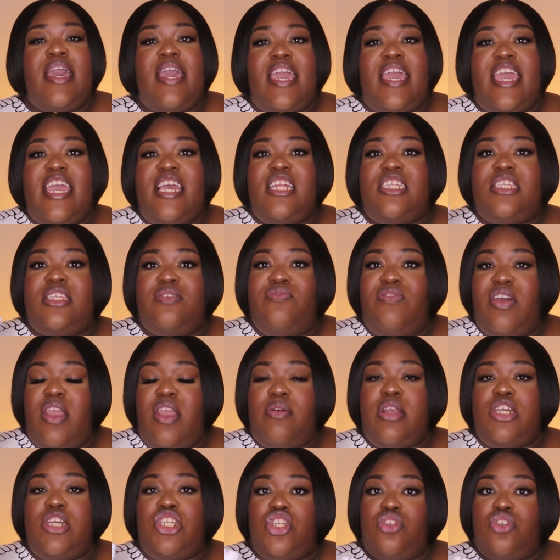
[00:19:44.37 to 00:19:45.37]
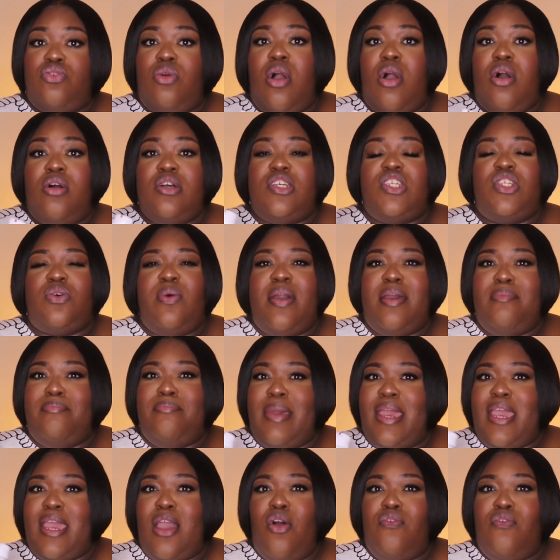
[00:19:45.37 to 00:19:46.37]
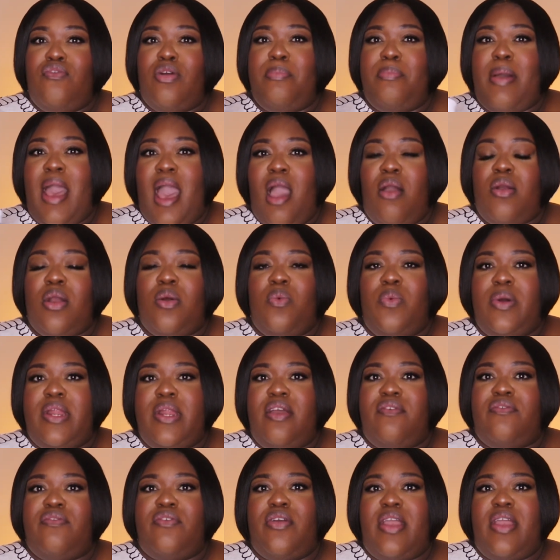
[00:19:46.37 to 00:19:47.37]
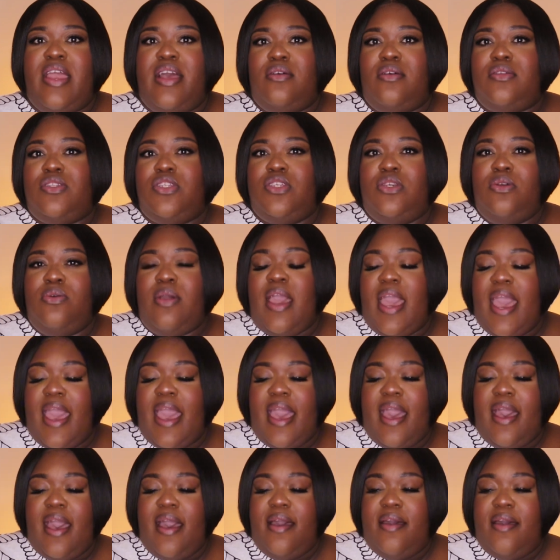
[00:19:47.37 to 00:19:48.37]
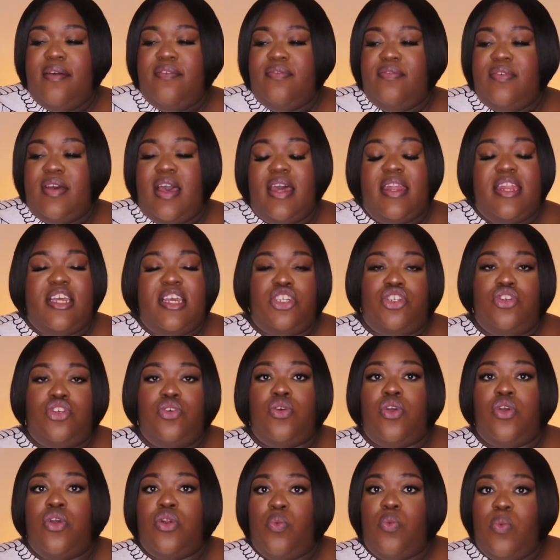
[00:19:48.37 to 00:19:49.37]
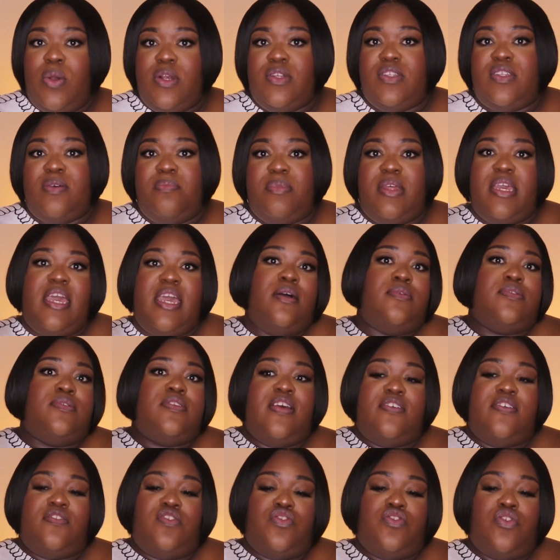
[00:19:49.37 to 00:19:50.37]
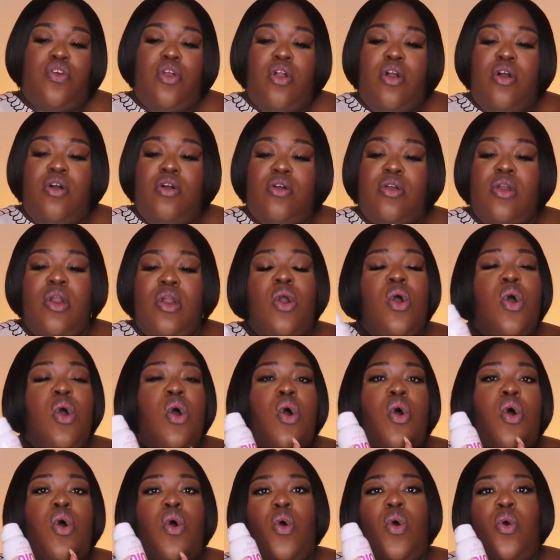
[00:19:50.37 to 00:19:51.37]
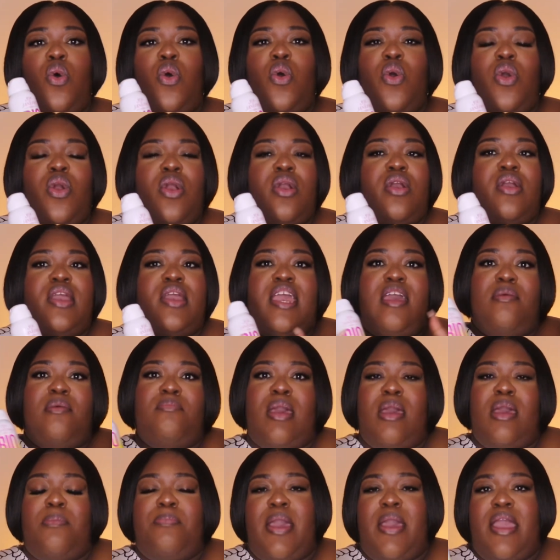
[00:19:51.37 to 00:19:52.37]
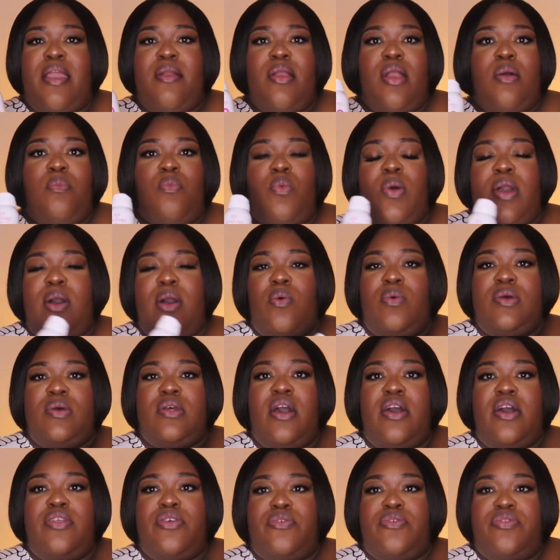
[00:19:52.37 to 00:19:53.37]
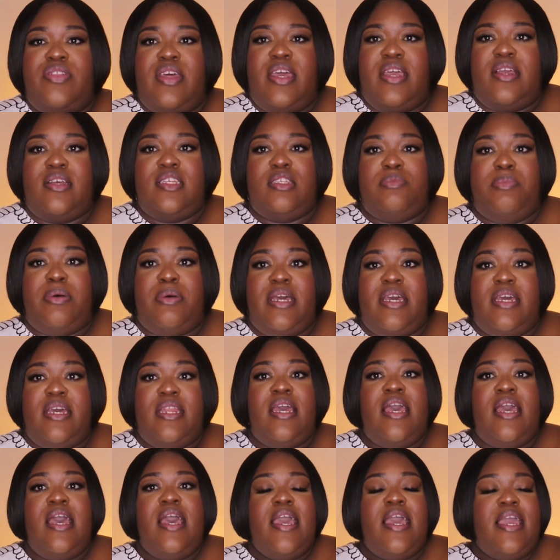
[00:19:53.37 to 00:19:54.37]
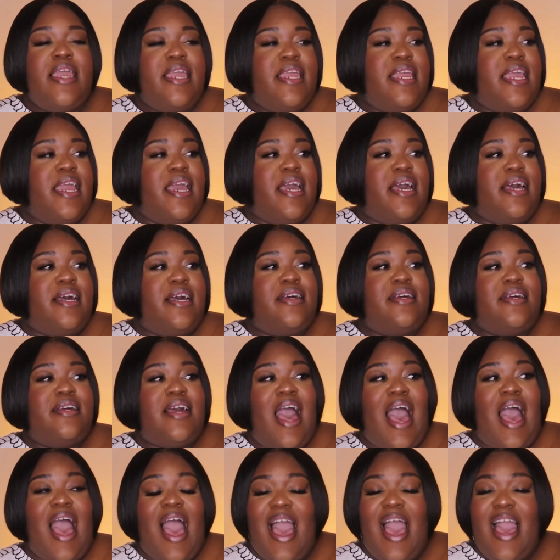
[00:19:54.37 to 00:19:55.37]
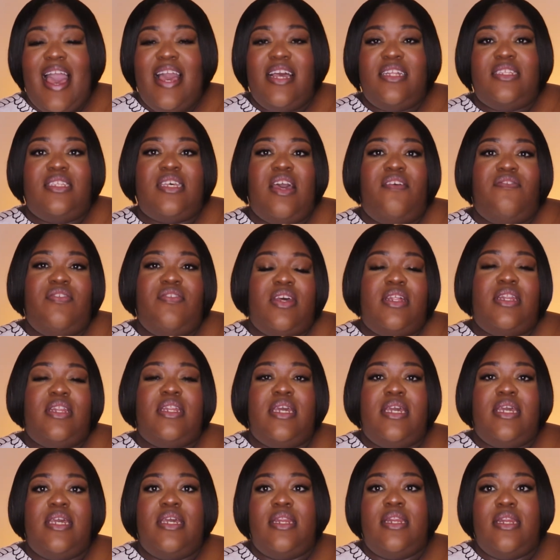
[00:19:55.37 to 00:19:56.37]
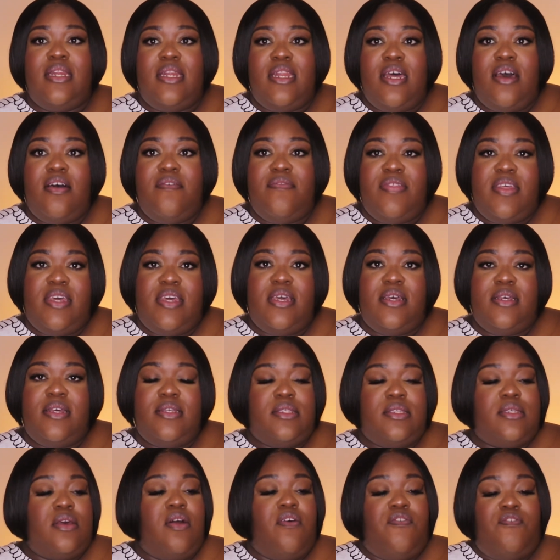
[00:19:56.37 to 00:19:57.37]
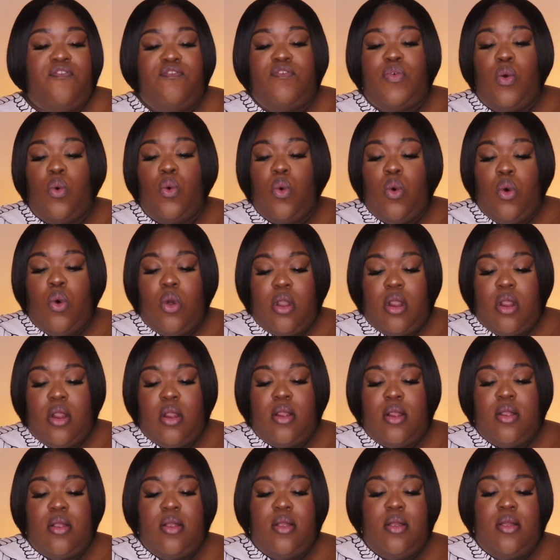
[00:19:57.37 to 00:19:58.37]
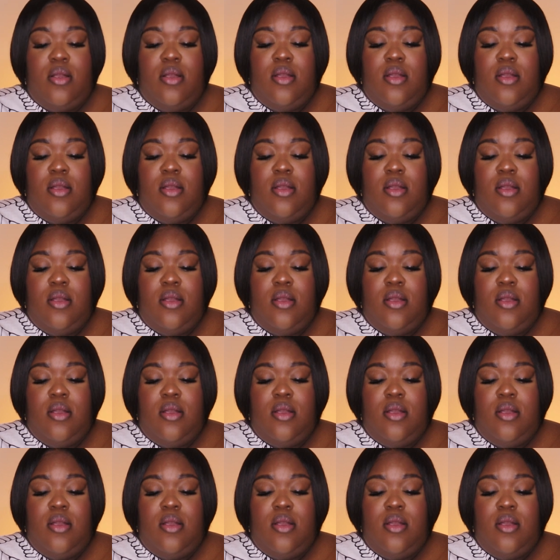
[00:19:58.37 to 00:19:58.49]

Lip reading: It's very strong, so it may overpower whatever else you have, unless you're going to wear something else that's strong. Or it may pair up well with other things. But yeah, I definitely love this for...